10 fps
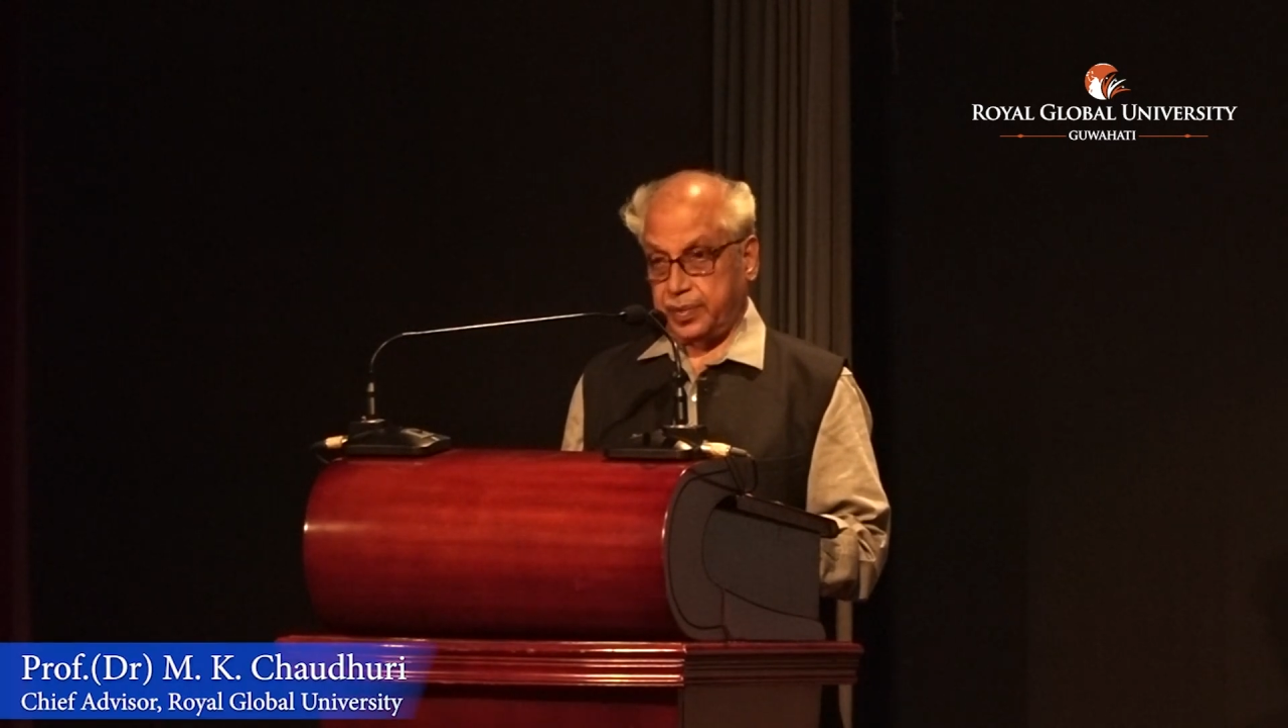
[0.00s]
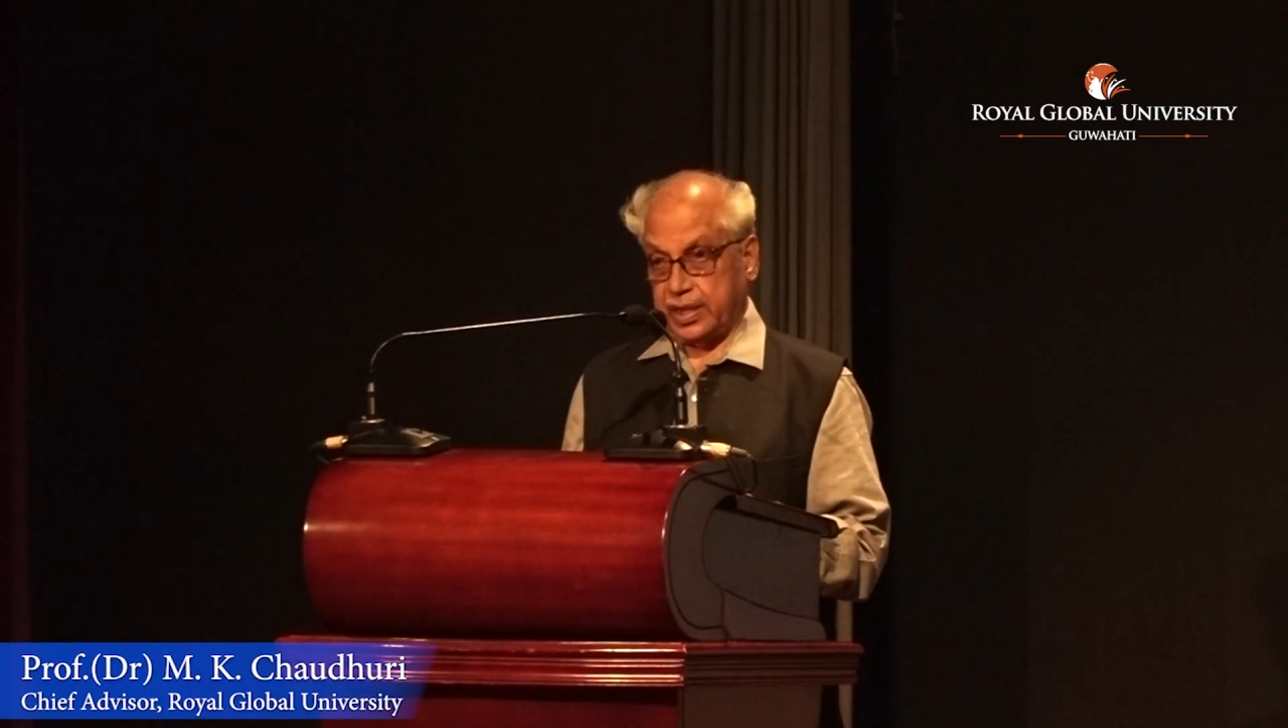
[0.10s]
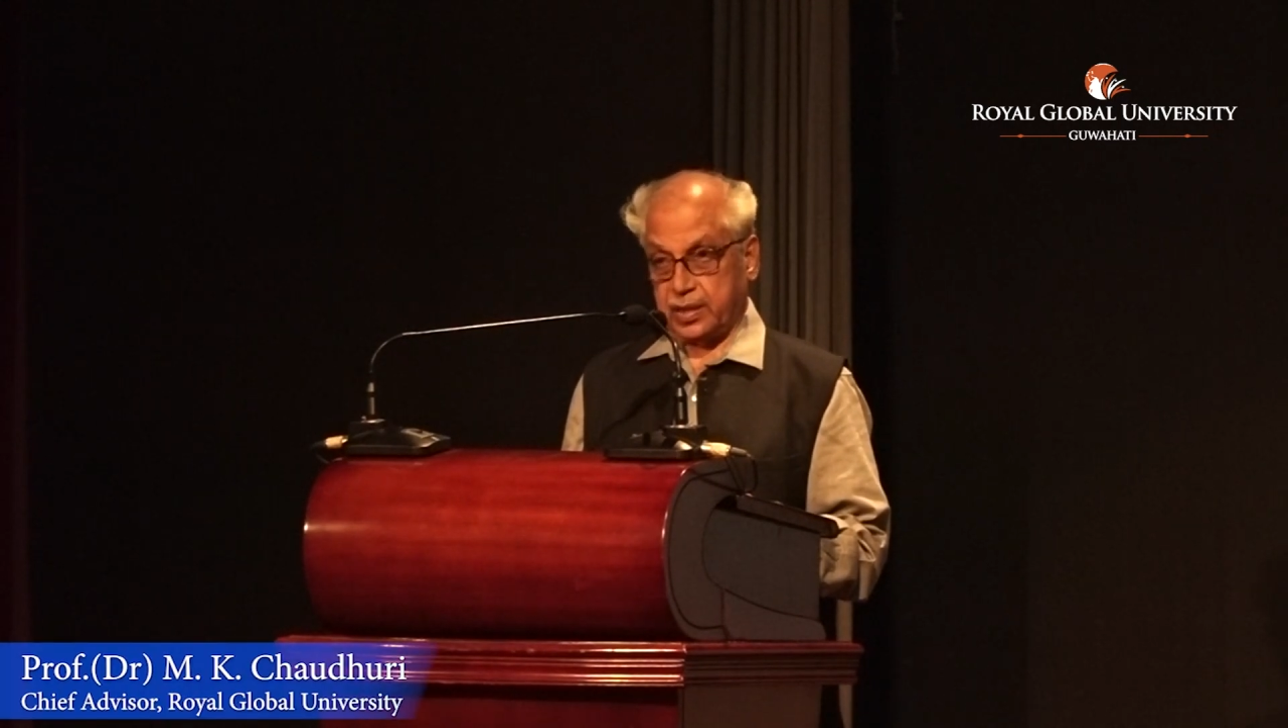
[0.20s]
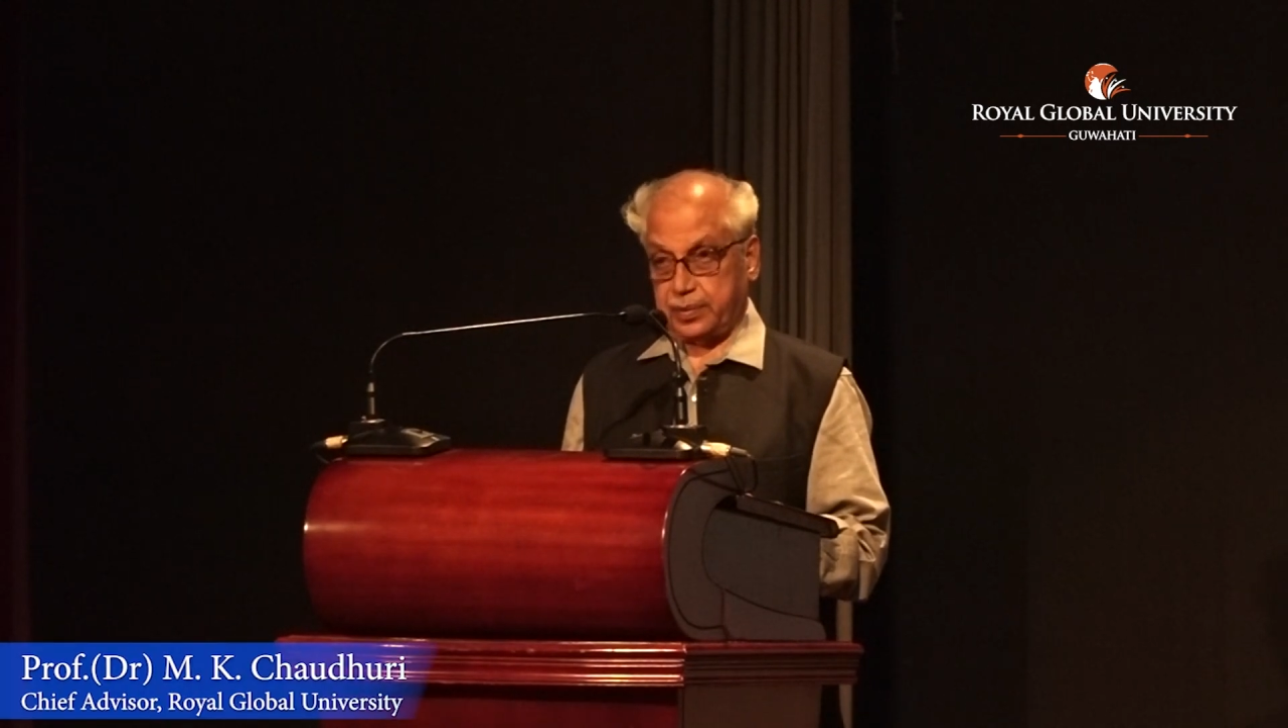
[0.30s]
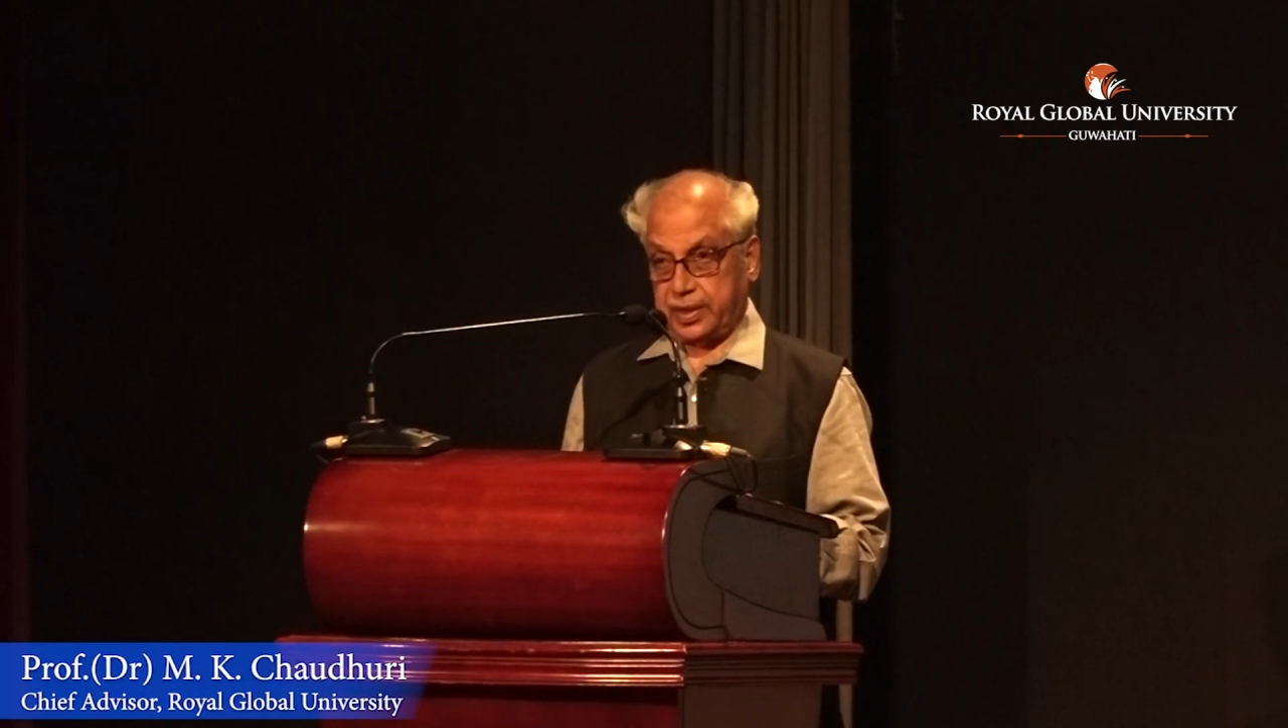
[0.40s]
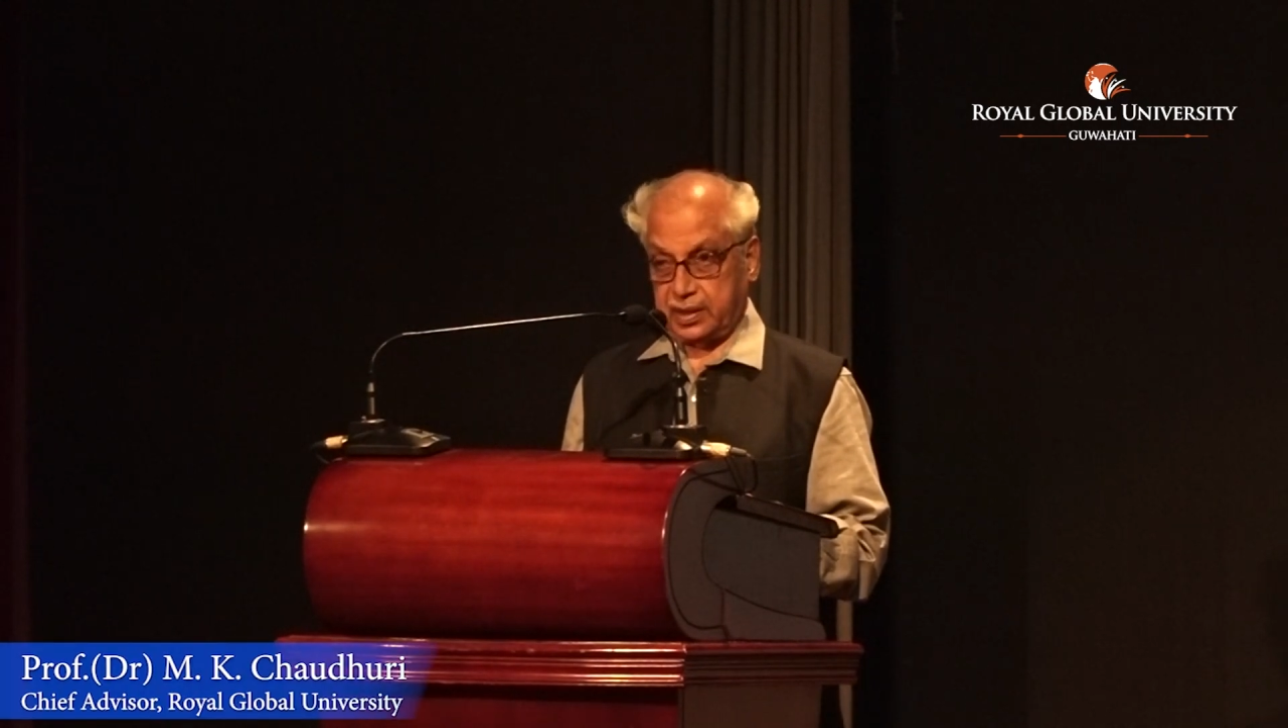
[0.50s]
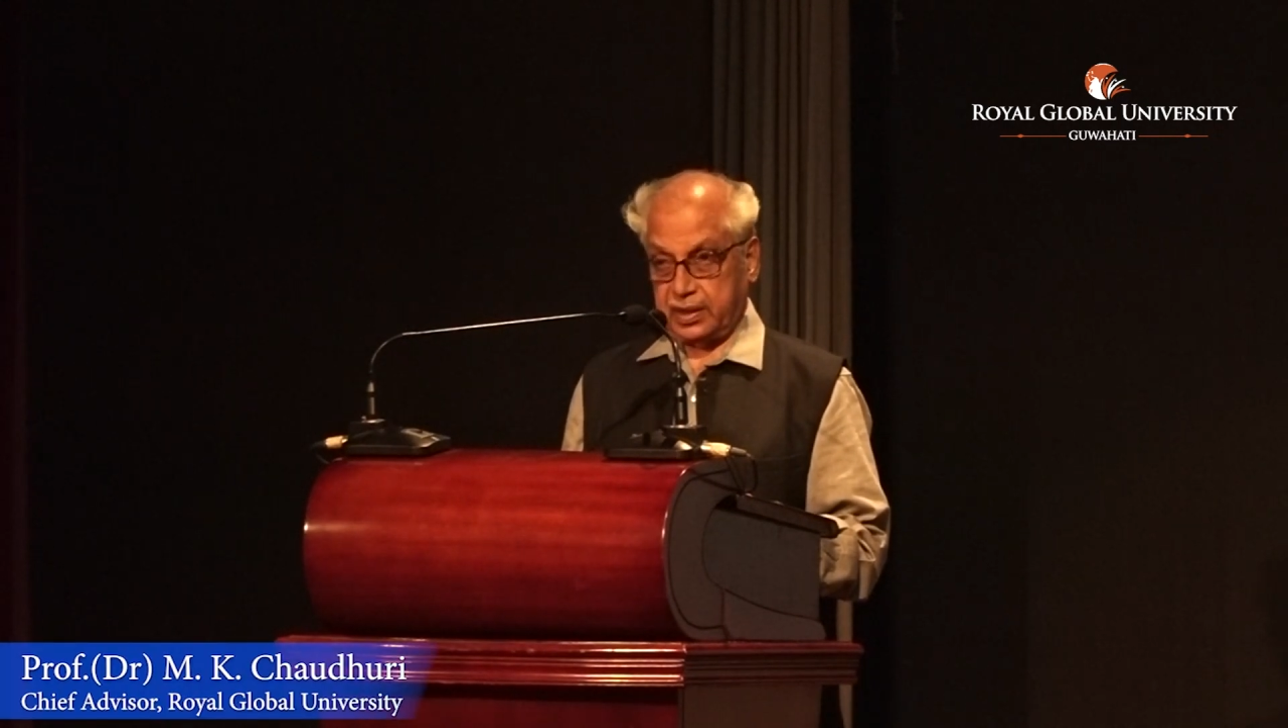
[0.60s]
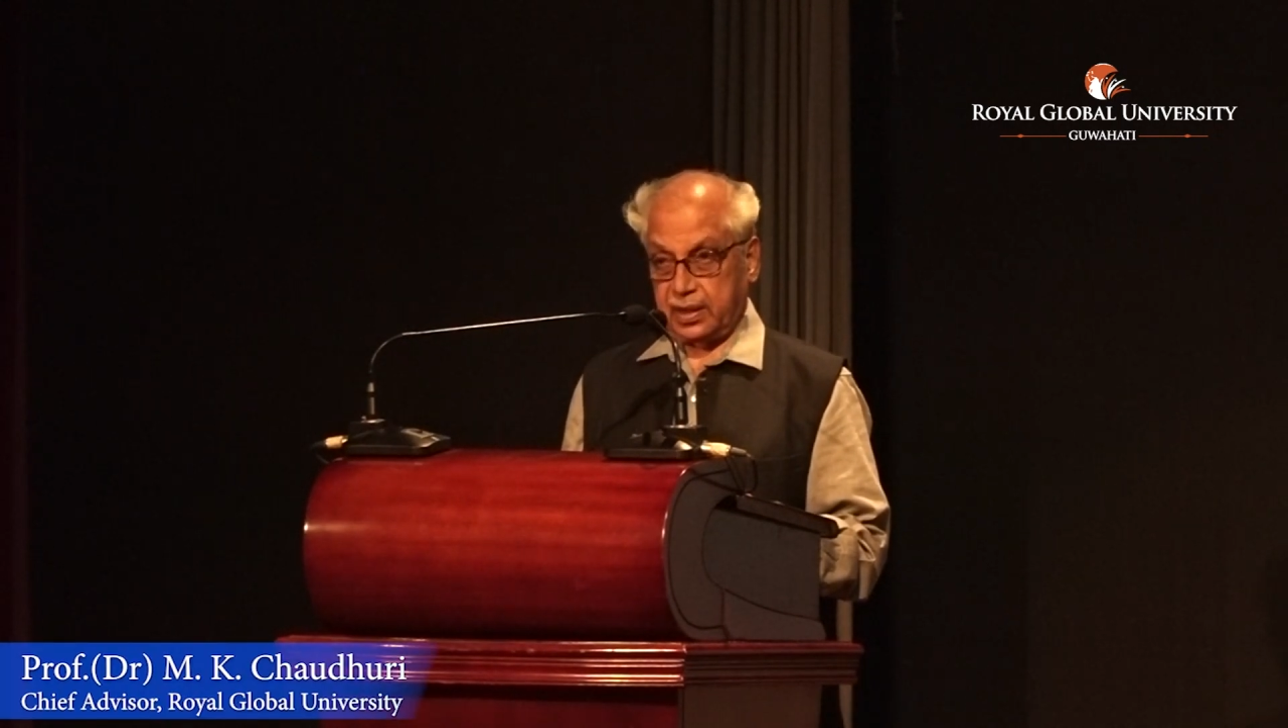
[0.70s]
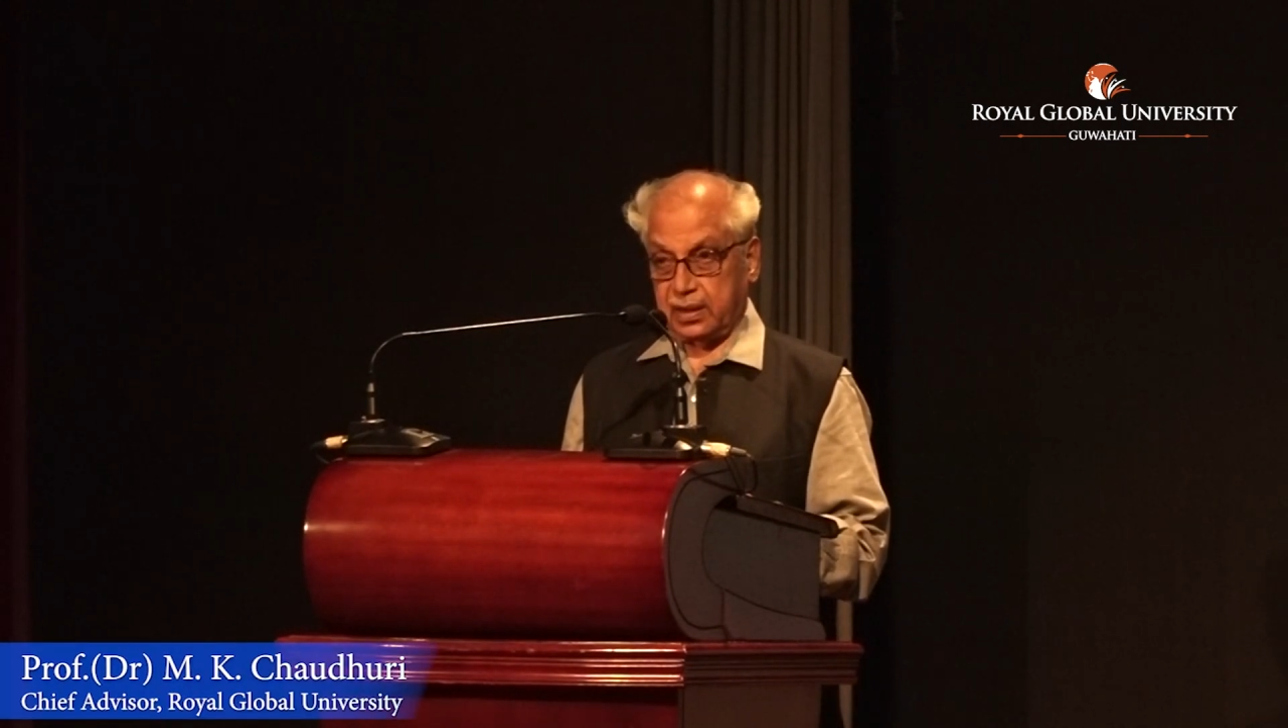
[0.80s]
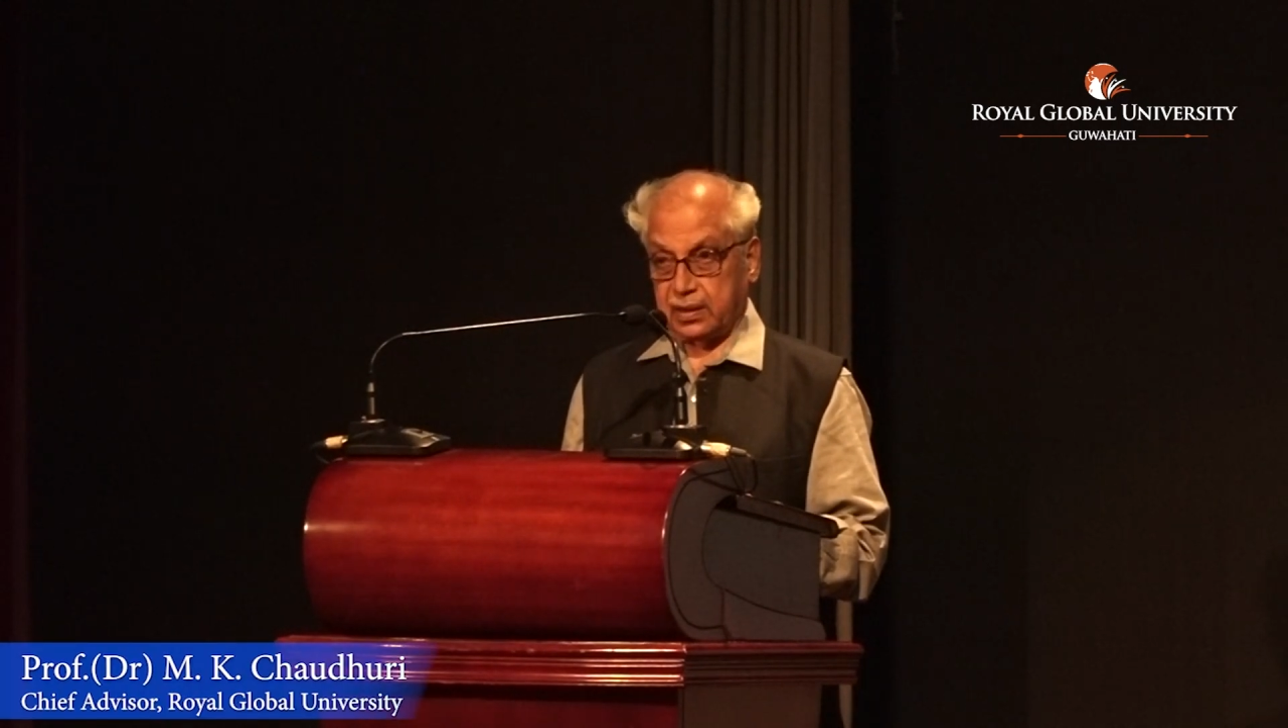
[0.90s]
Vice
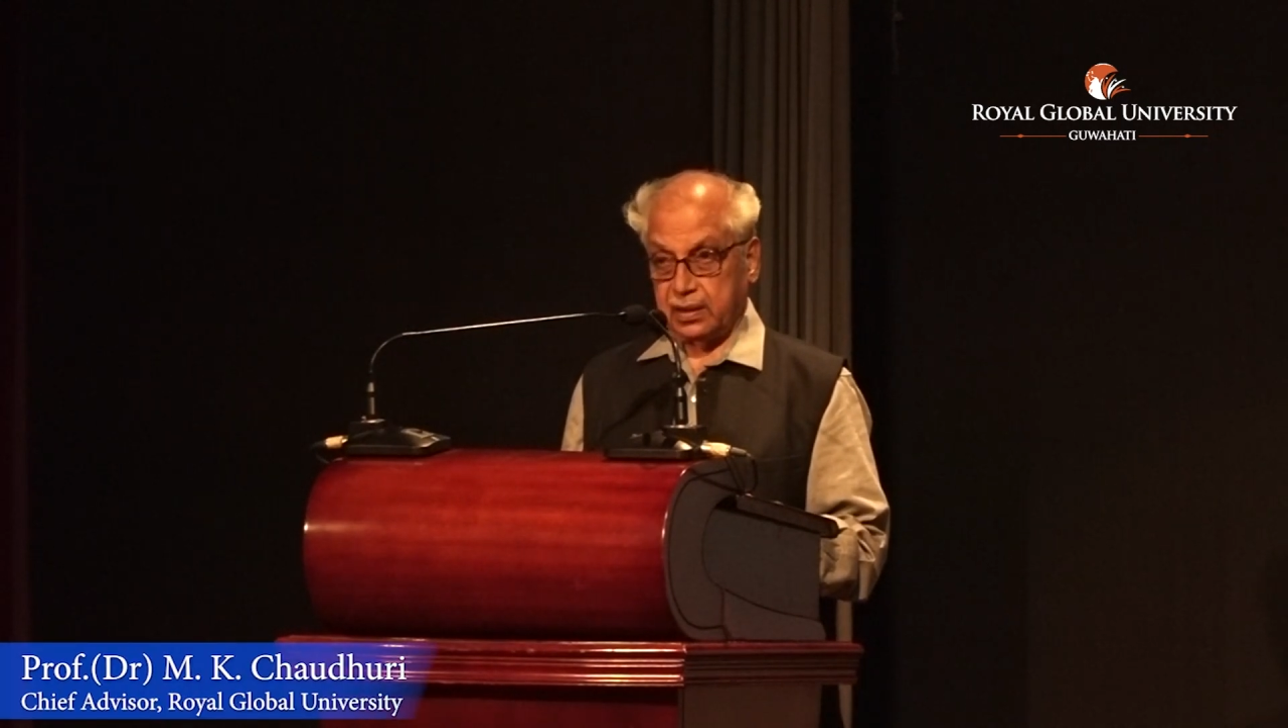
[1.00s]
President